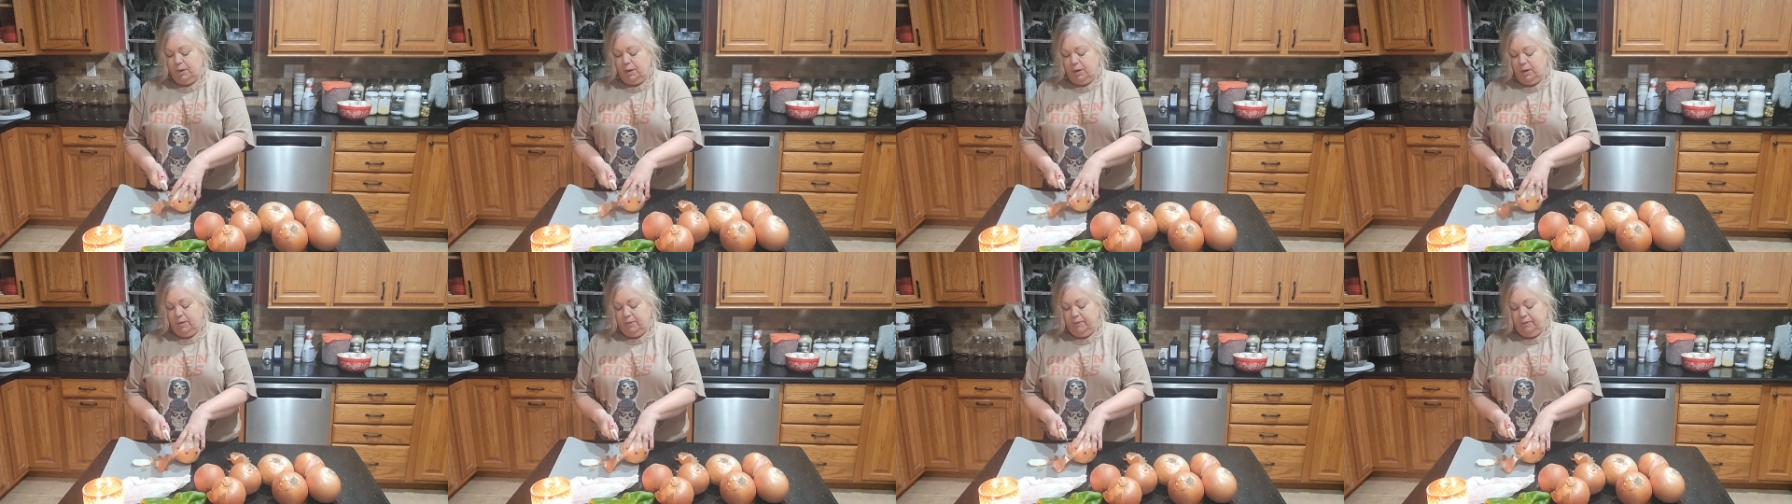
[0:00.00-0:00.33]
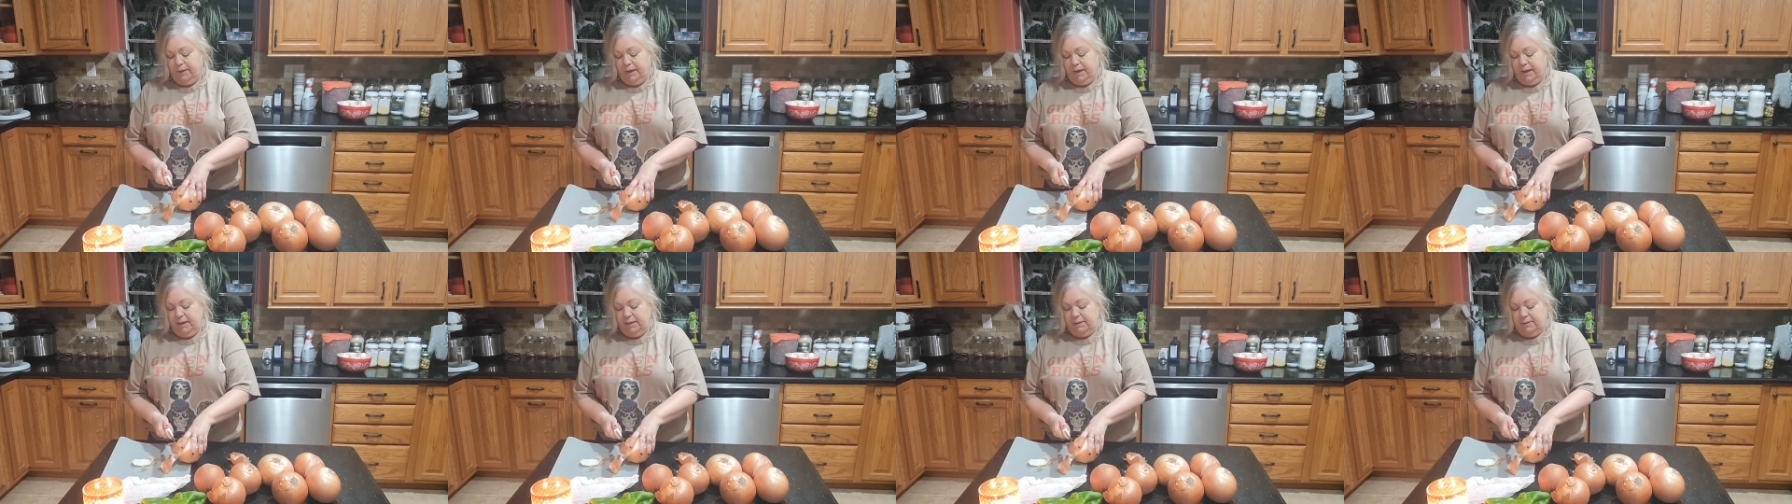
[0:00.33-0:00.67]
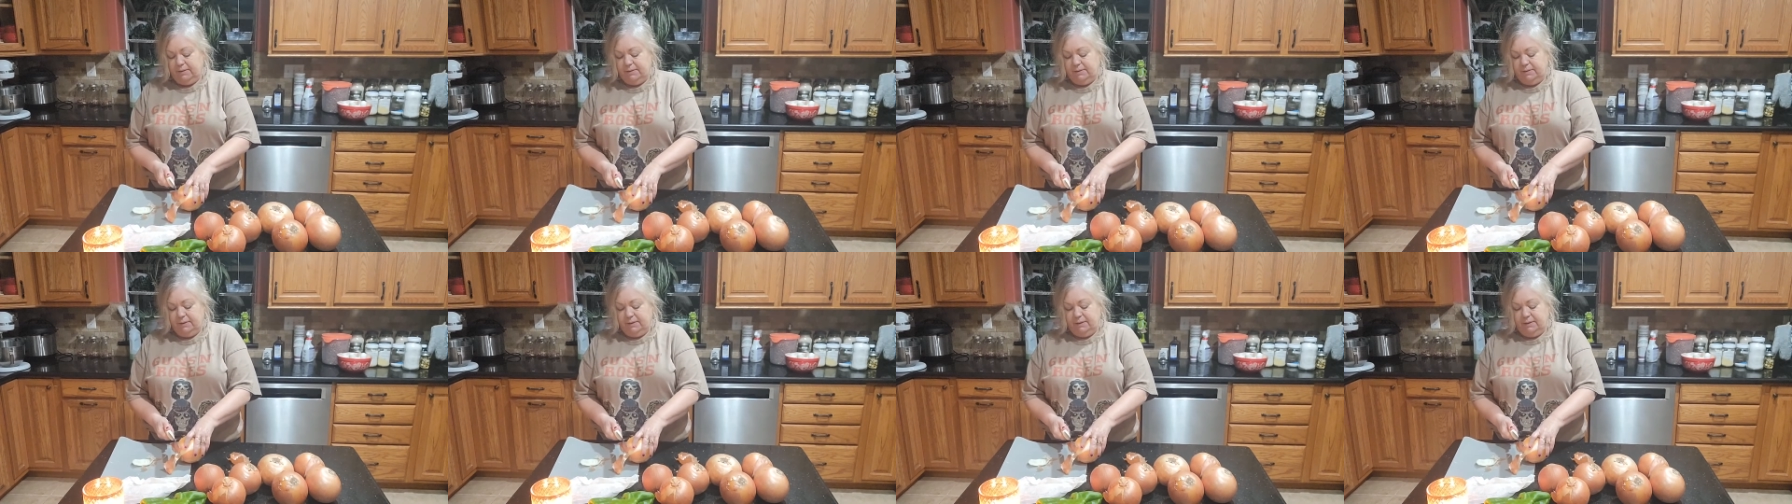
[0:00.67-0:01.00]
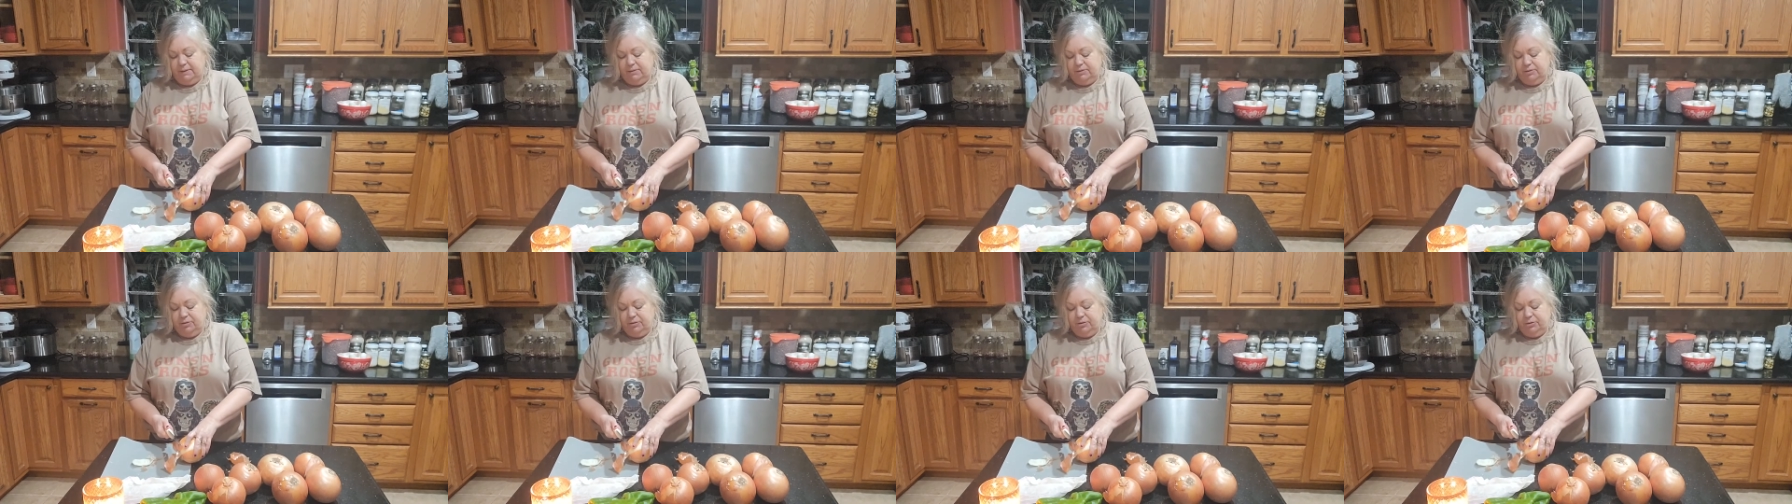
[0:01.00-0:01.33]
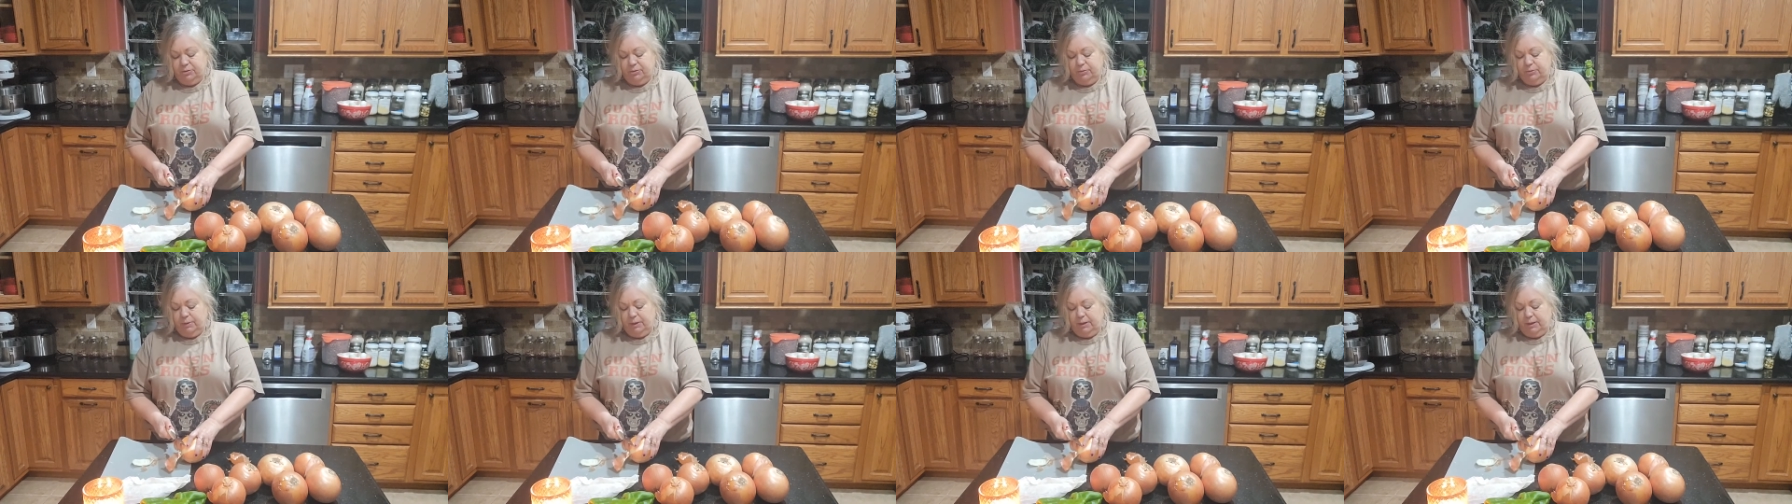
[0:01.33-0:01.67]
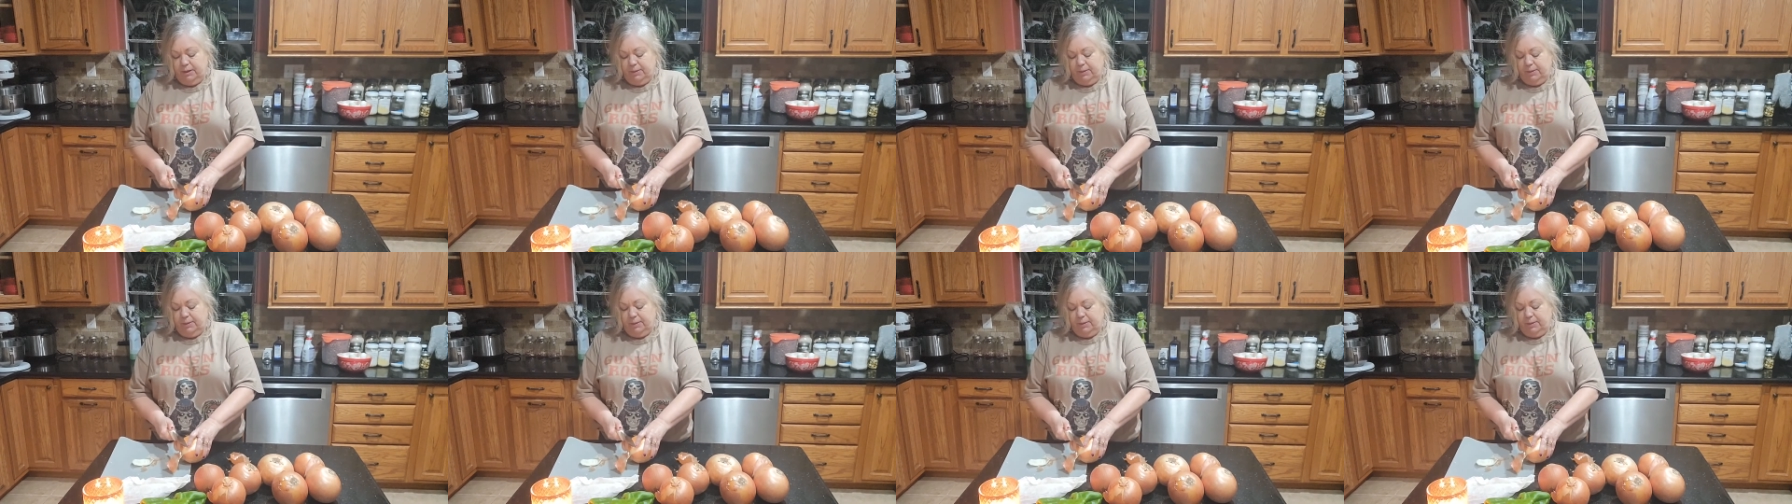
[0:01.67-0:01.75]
all of that into,